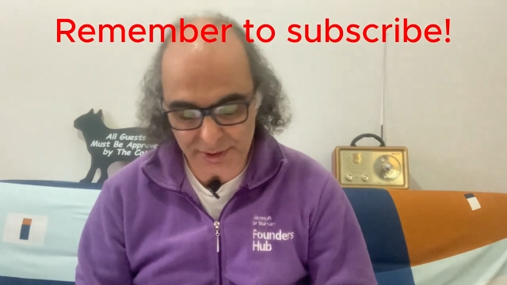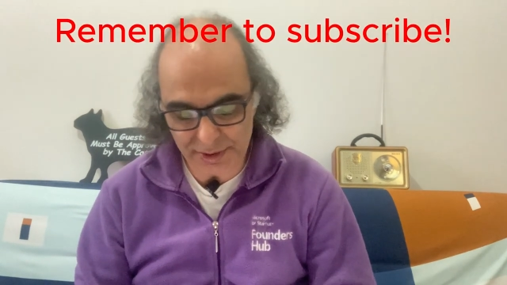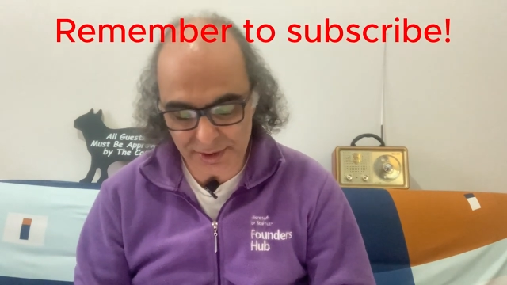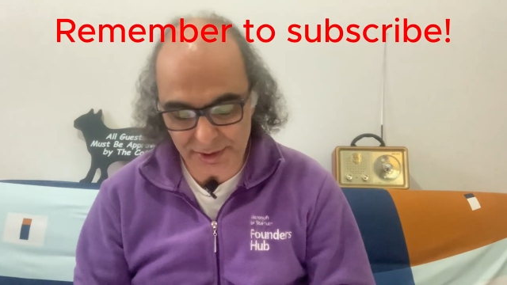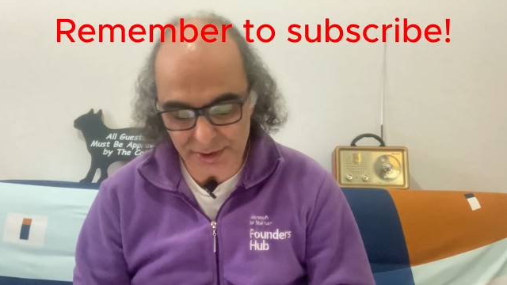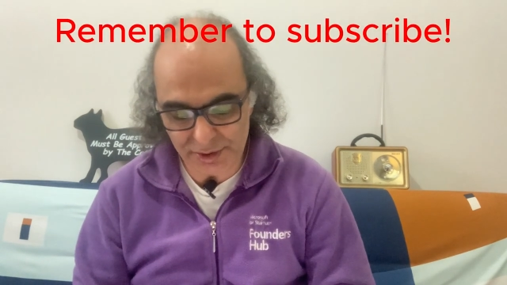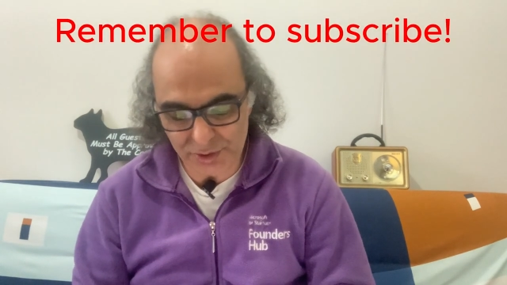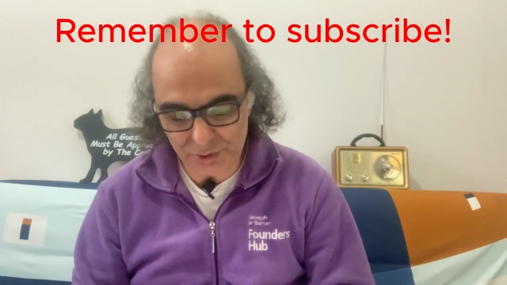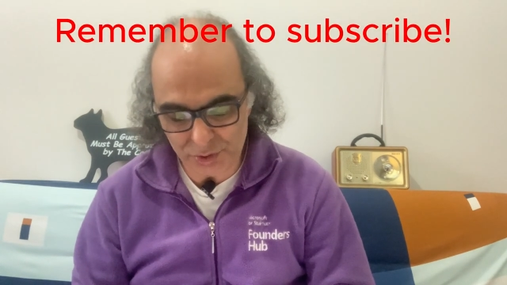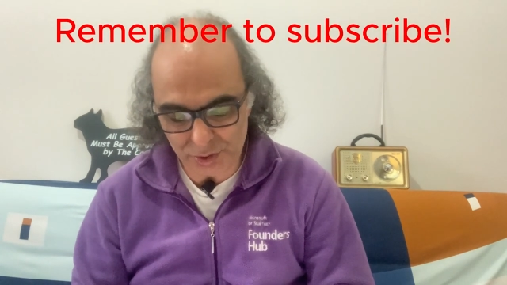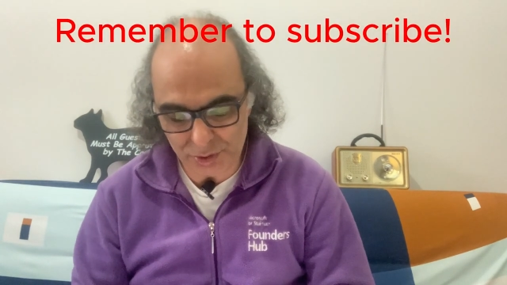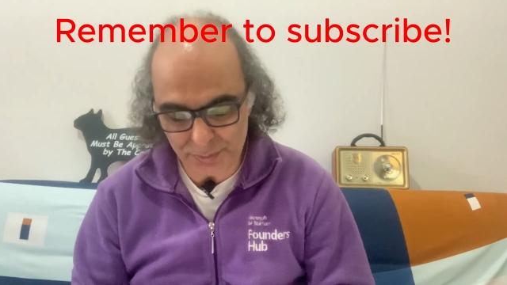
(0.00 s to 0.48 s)

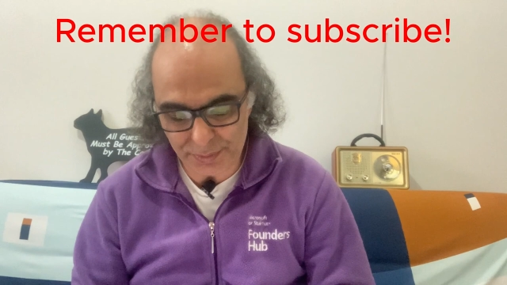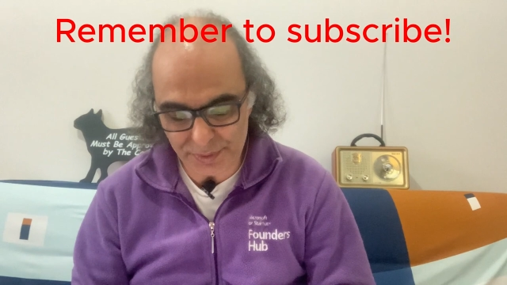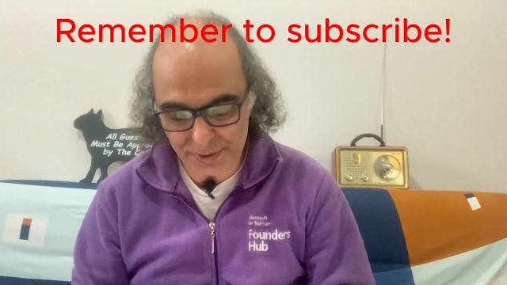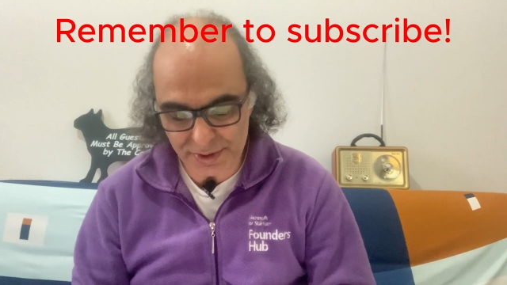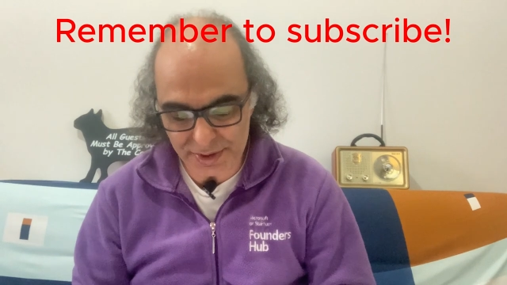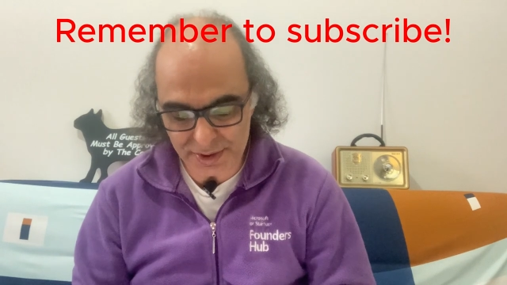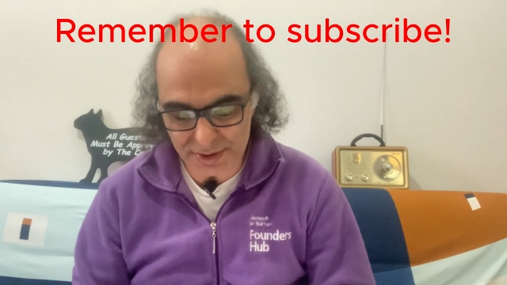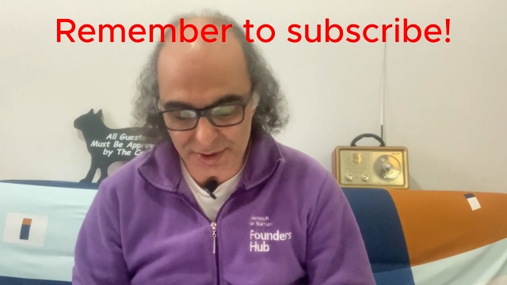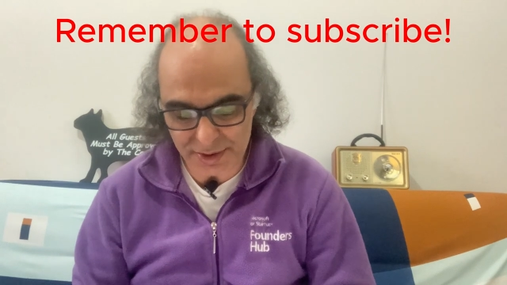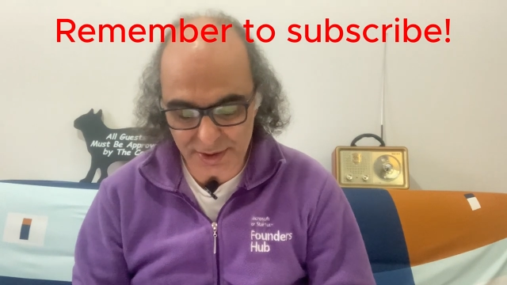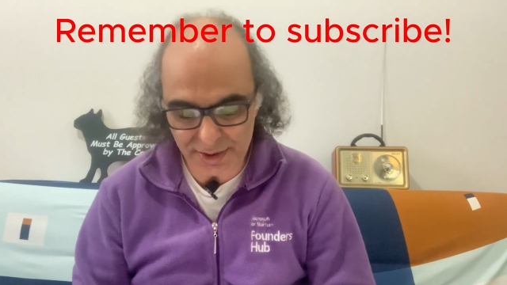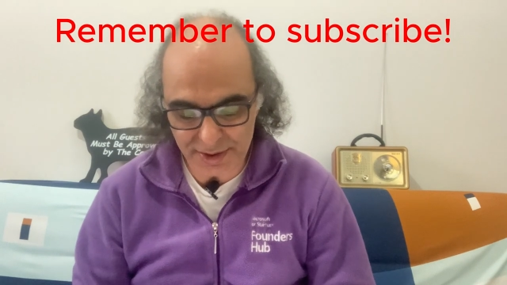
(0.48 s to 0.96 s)
and Europe
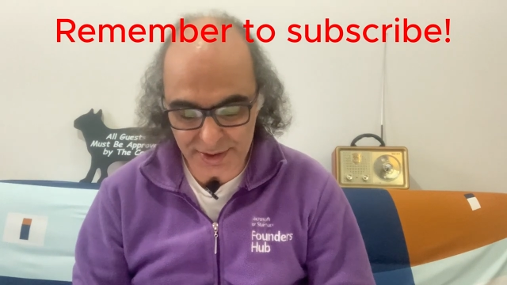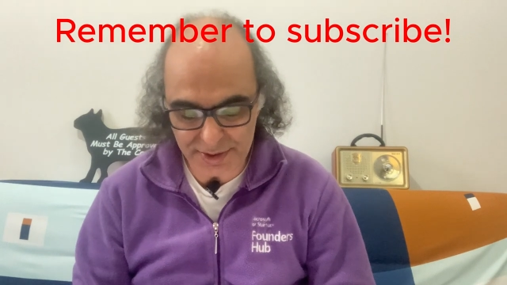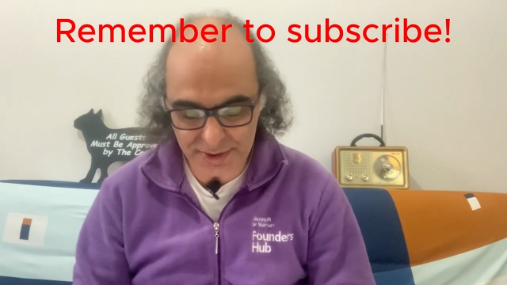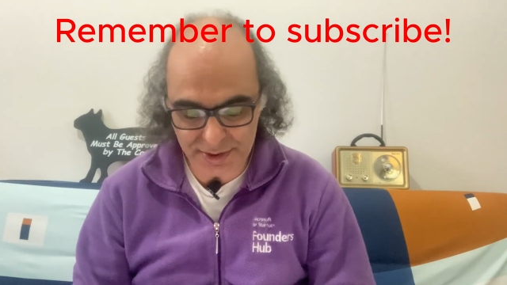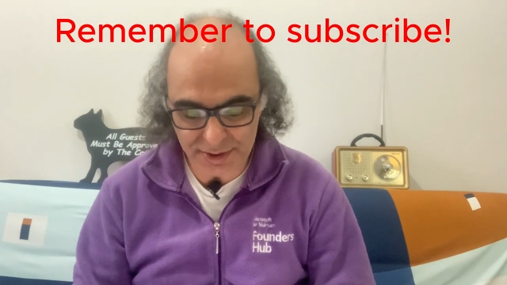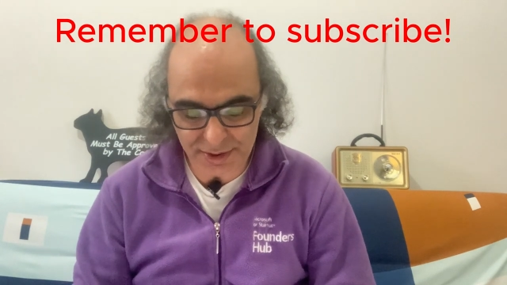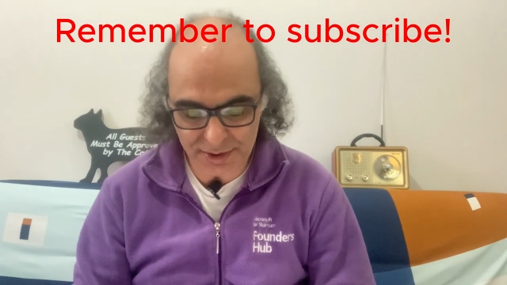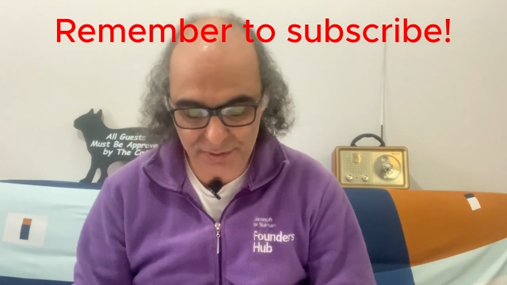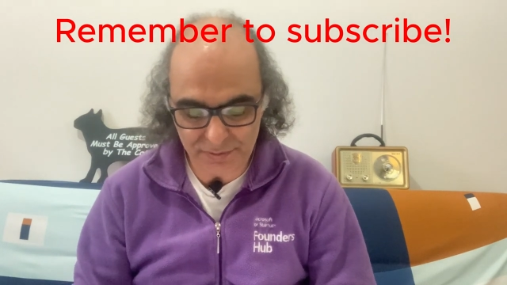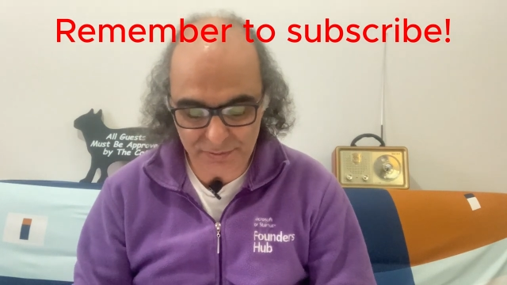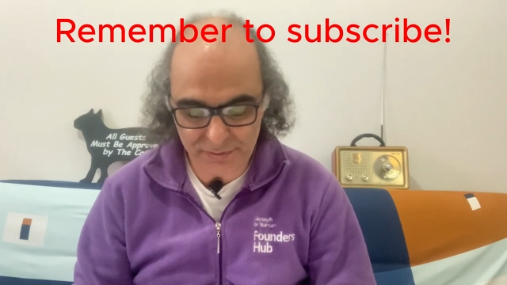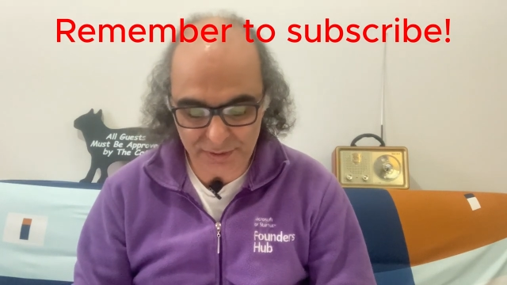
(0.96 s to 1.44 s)
has
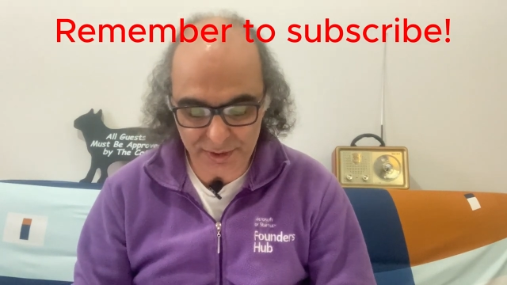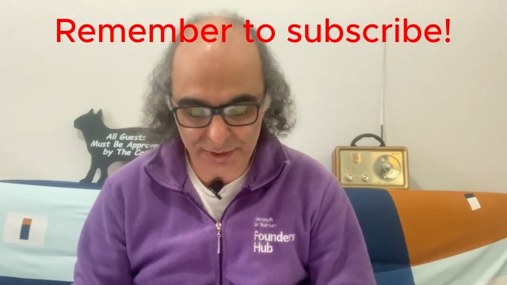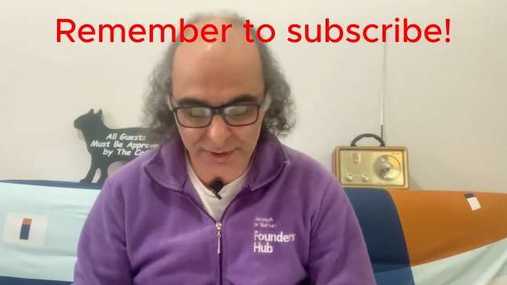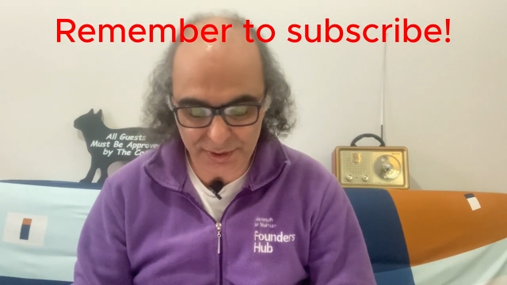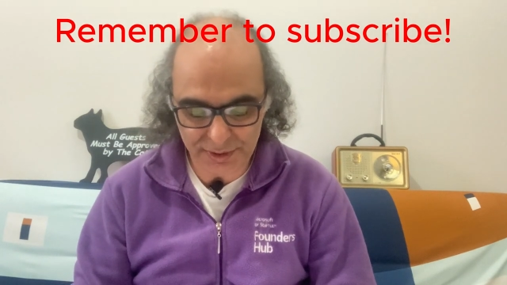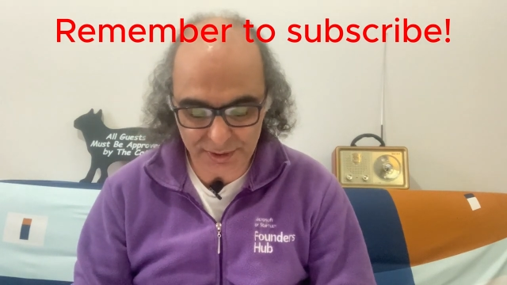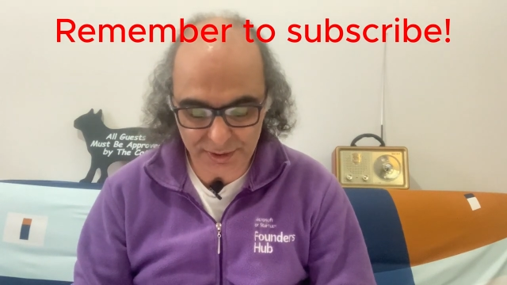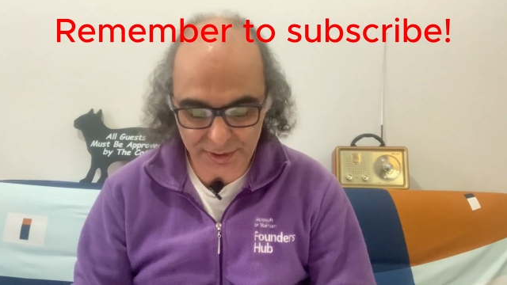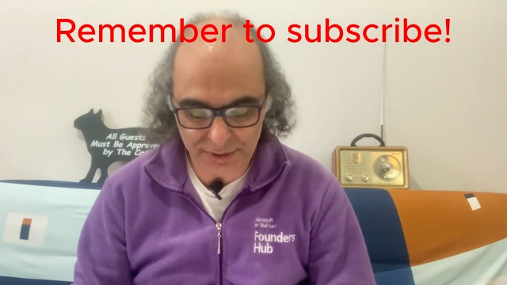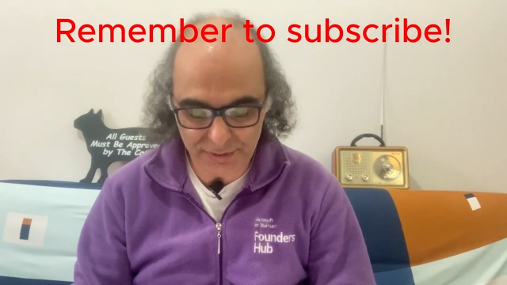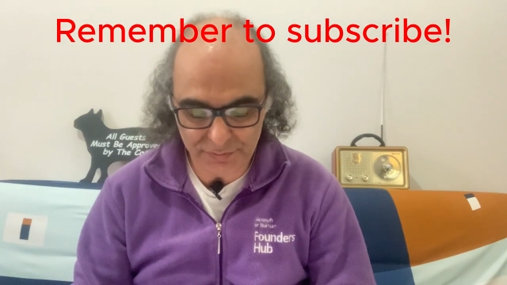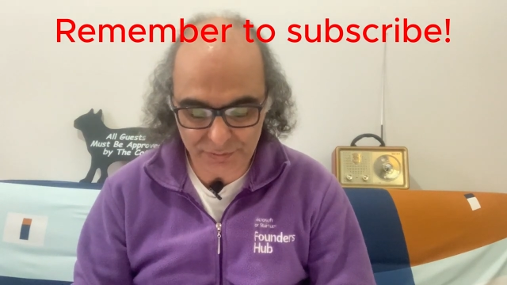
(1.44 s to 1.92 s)

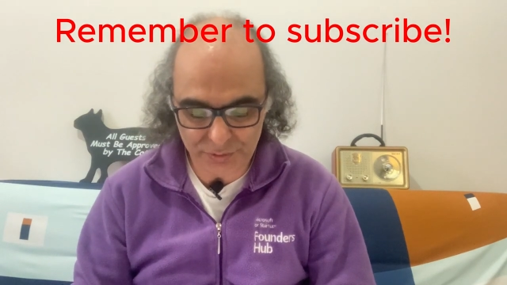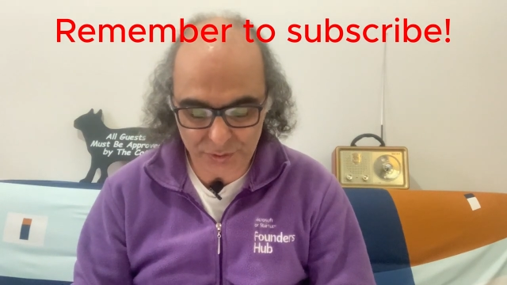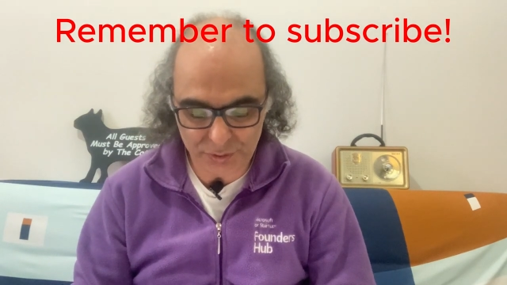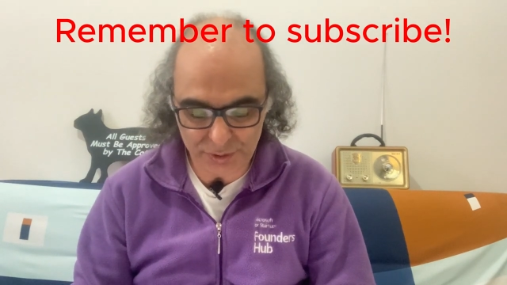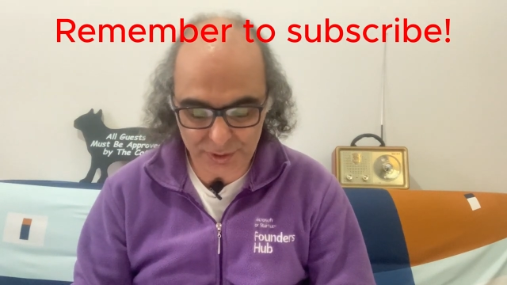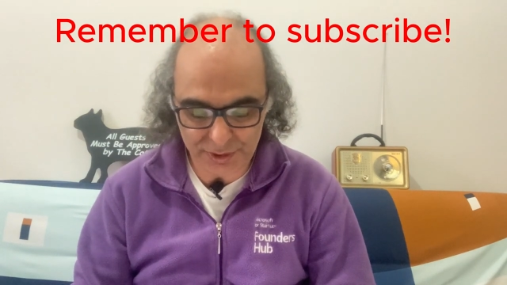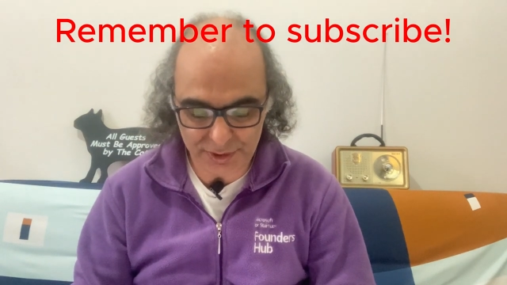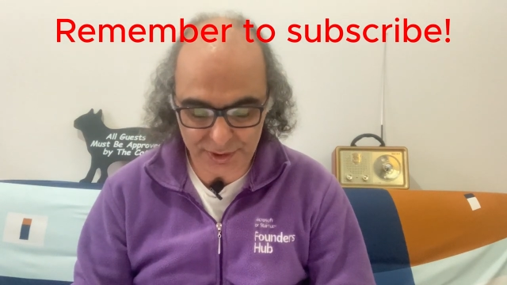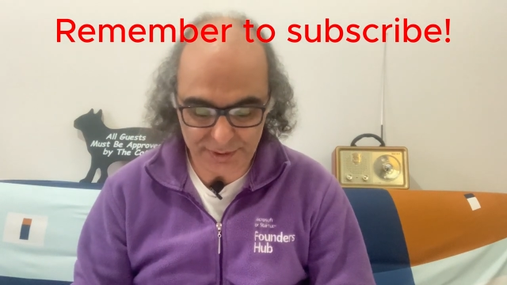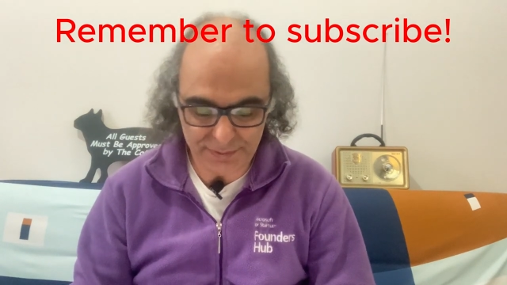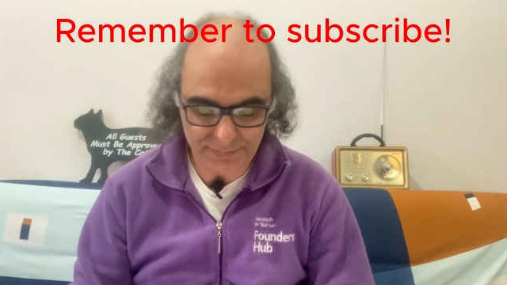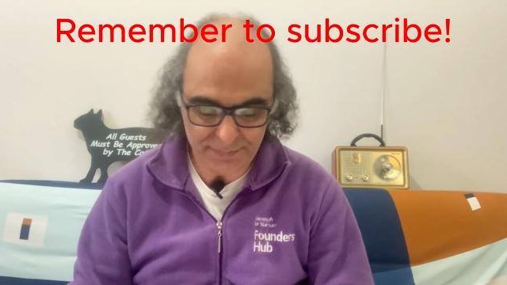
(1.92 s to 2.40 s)

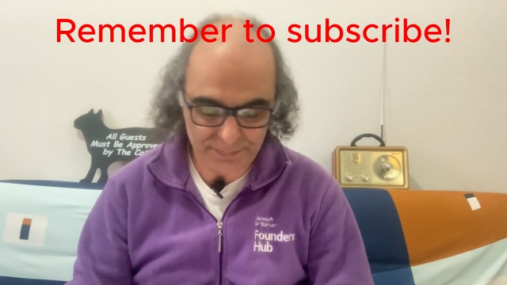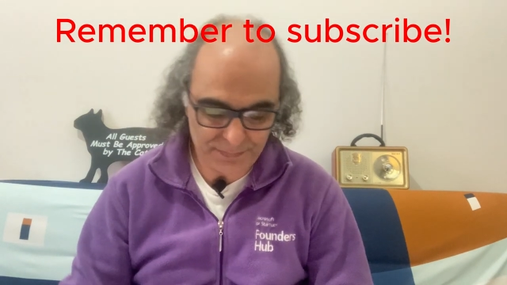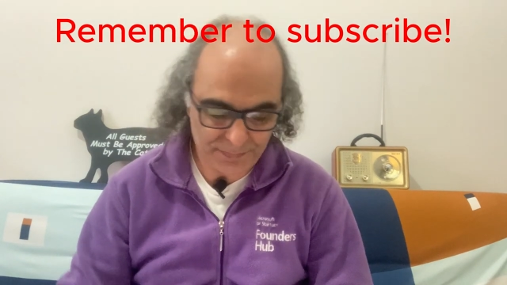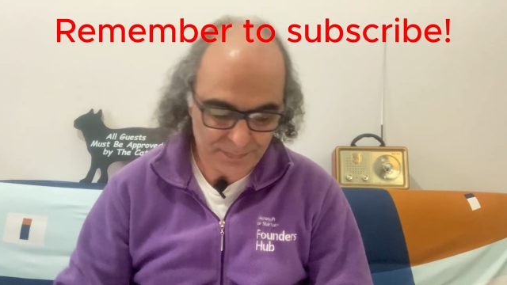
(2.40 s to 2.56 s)
140.